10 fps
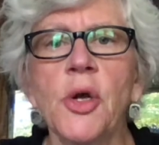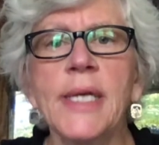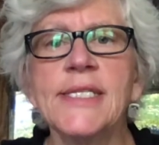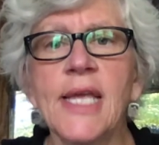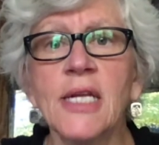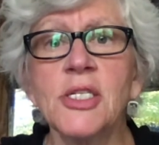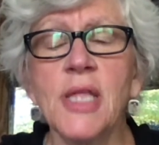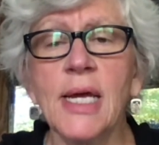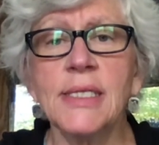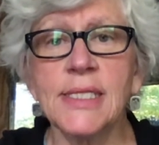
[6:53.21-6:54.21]
I sketched
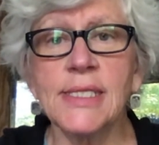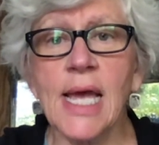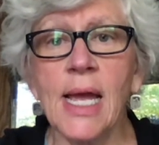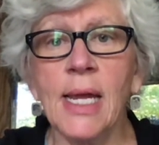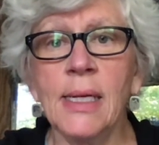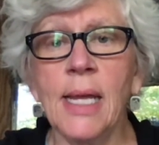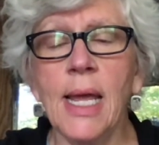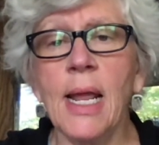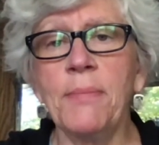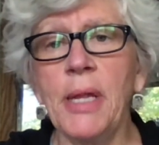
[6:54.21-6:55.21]
that design and
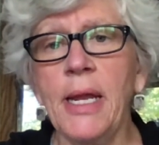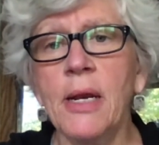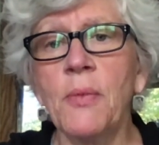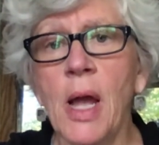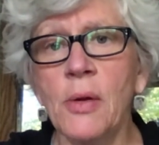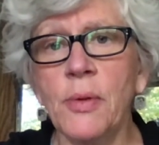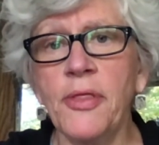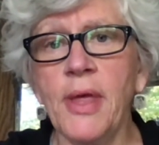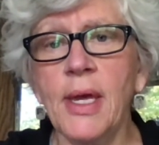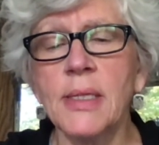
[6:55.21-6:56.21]
I played around with
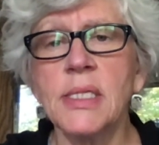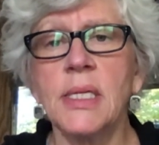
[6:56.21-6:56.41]
it,